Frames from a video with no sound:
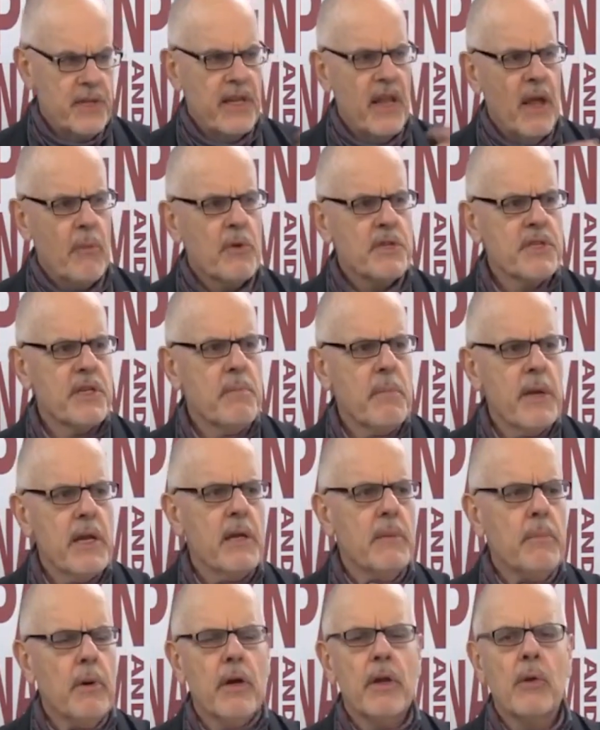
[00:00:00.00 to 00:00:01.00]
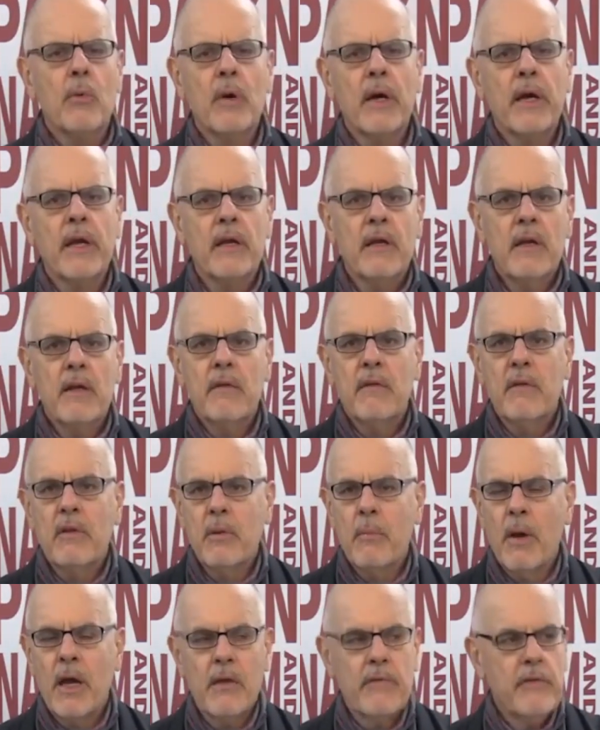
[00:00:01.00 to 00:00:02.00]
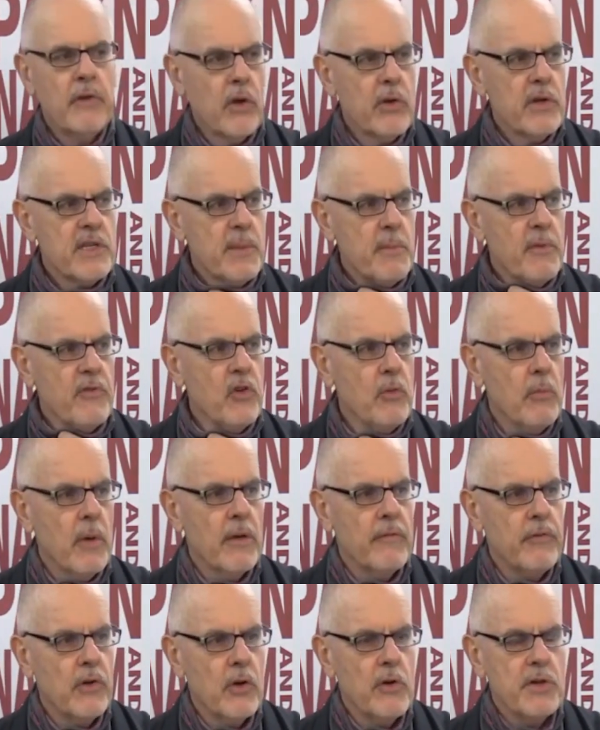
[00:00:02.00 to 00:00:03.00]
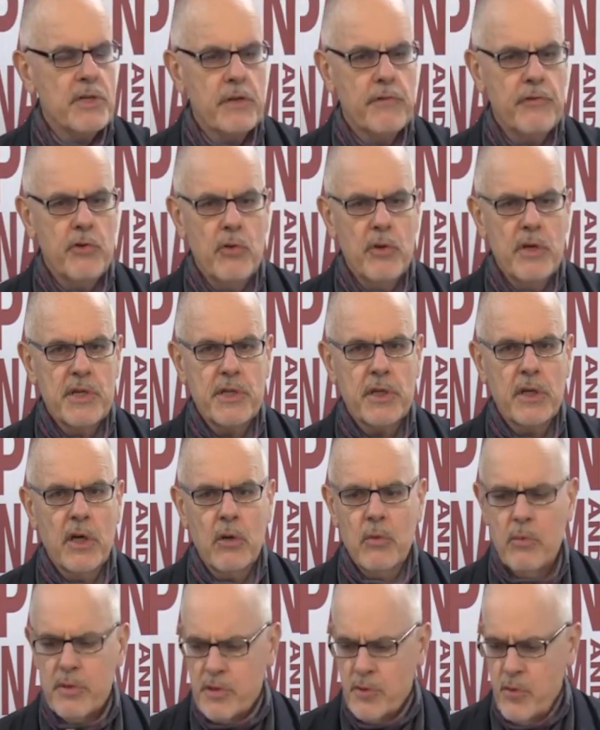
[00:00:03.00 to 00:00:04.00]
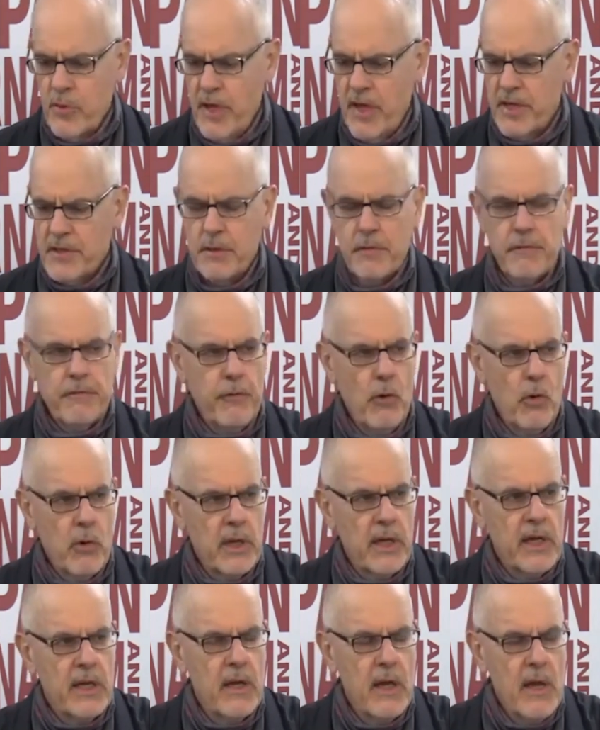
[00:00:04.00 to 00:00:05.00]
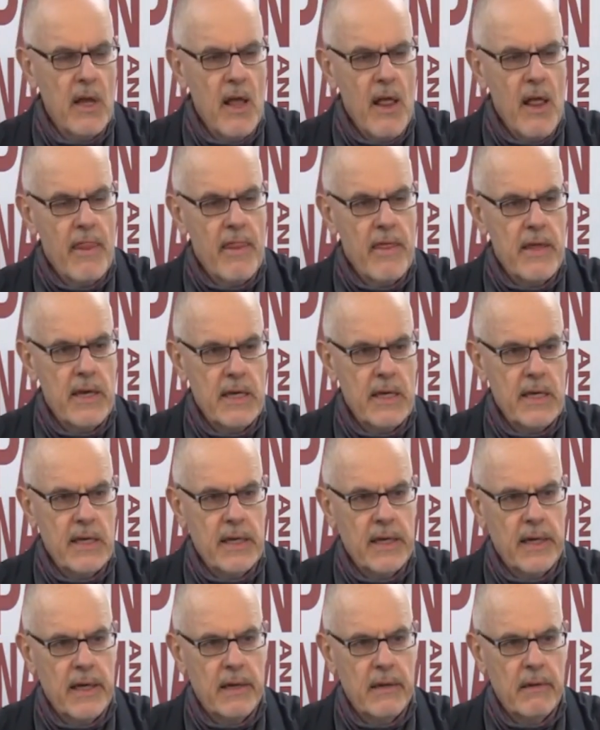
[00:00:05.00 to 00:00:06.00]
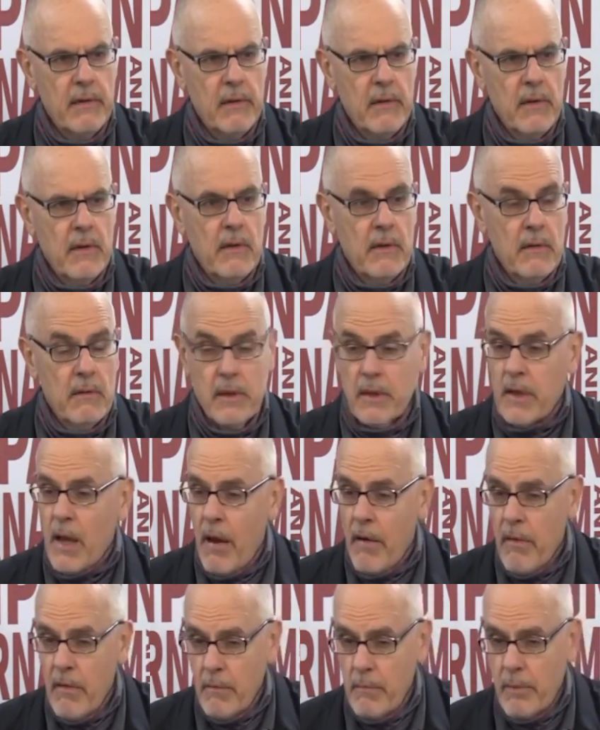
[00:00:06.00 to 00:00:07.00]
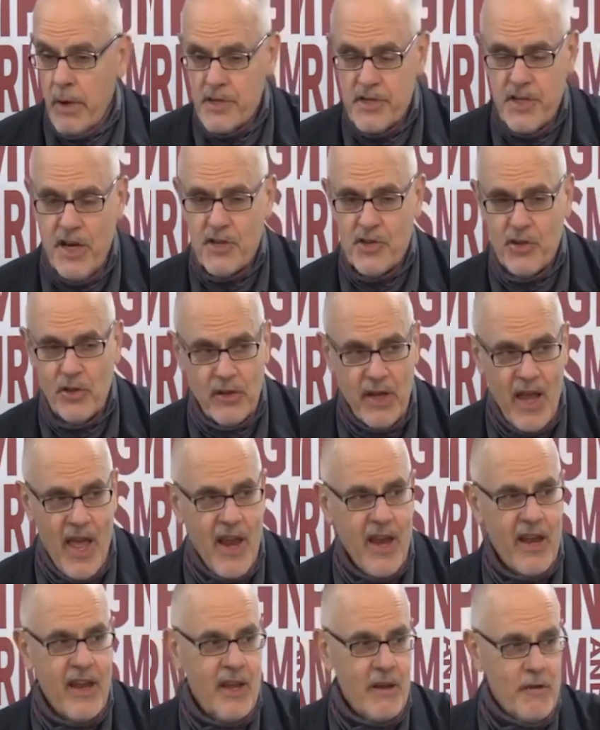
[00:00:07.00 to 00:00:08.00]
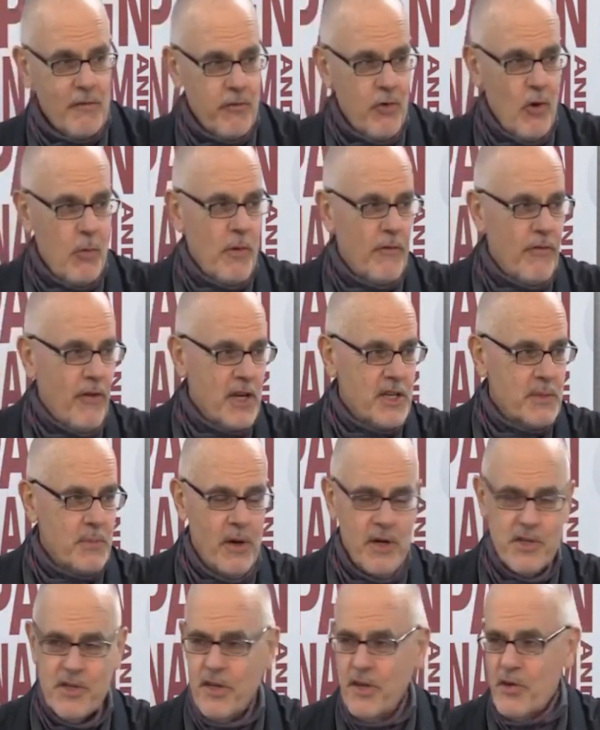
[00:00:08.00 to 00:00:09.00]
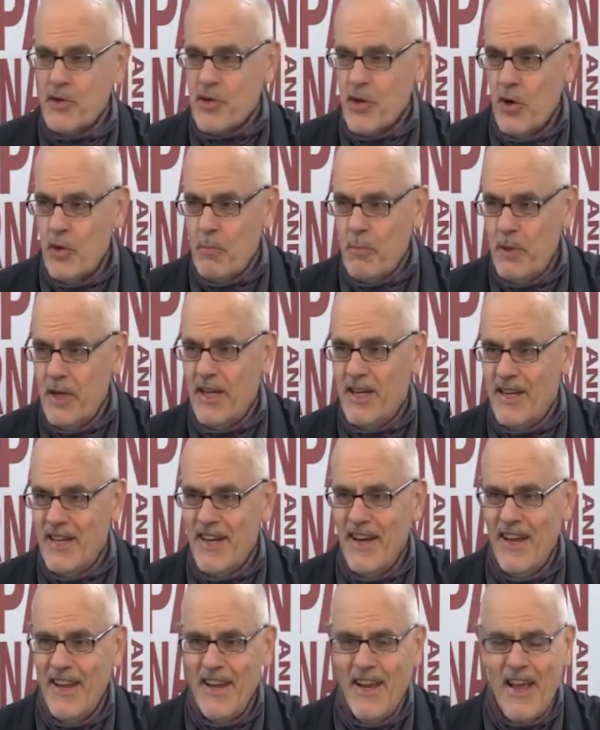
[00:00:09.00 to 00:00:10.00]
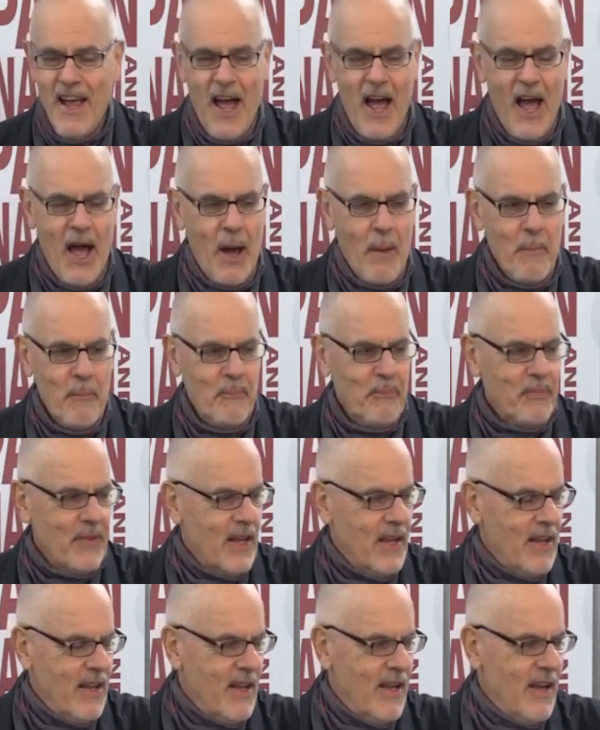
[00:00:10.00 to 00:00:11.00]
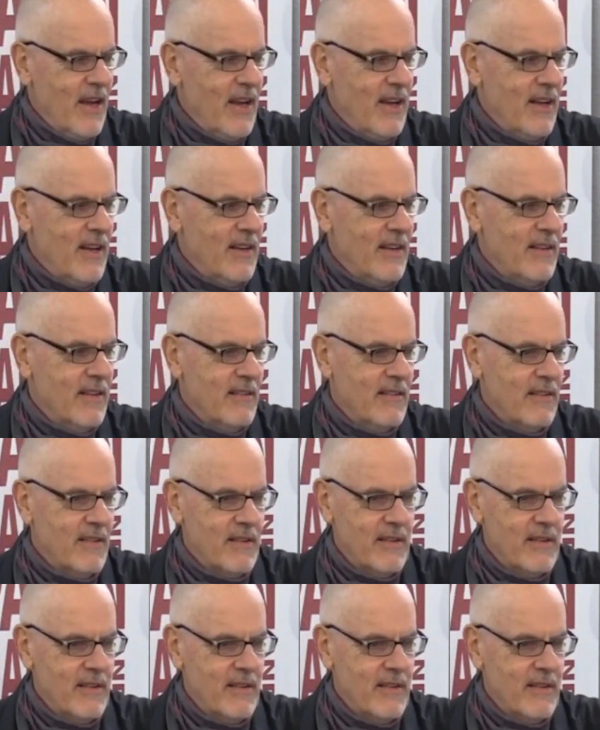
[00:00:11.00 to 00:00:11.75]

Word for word: And that was admitted, by the way, you may have noticed, some of you may have noticed a few years ago, it was two thousand fourteen, the, uh, the current presidential candidate, former Vice President Joe Biden, um, uh,